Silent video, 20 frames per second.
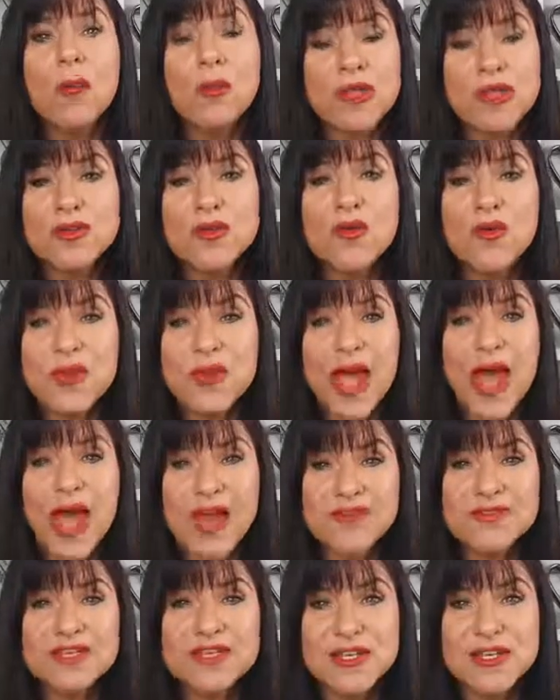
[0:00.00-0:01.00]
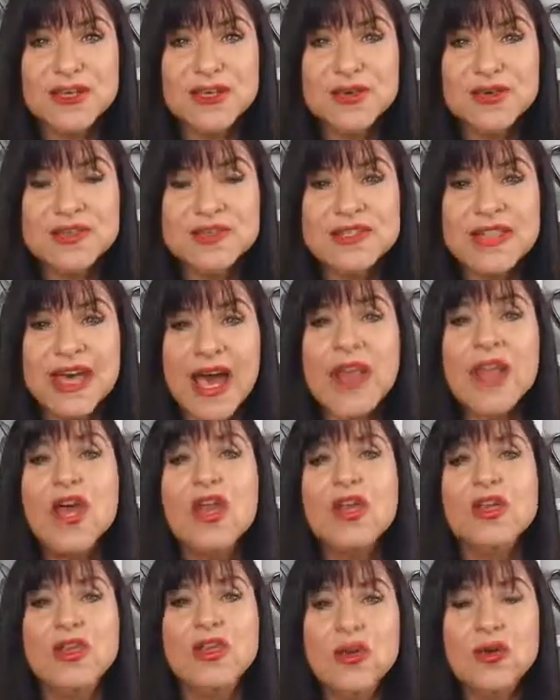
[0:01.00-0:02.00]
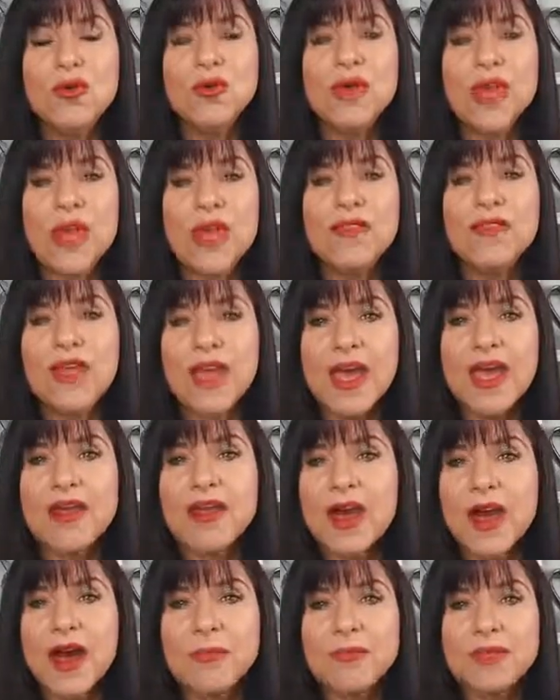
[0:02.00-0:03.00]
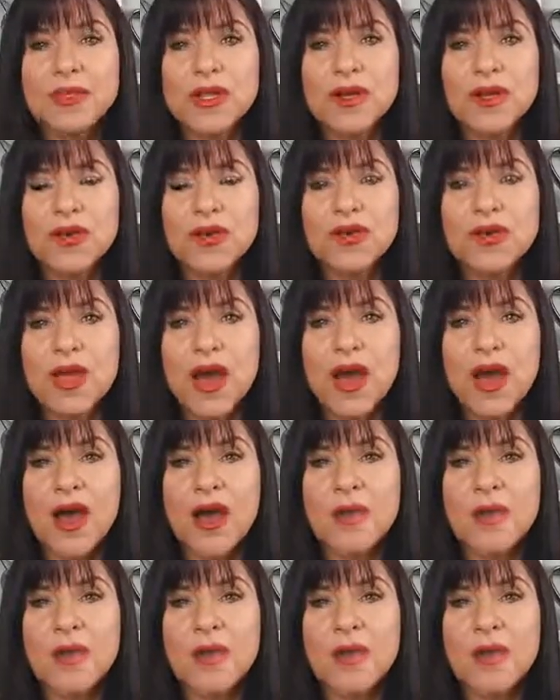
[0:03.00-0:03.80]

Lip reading: But you don't have to use that. You can then upload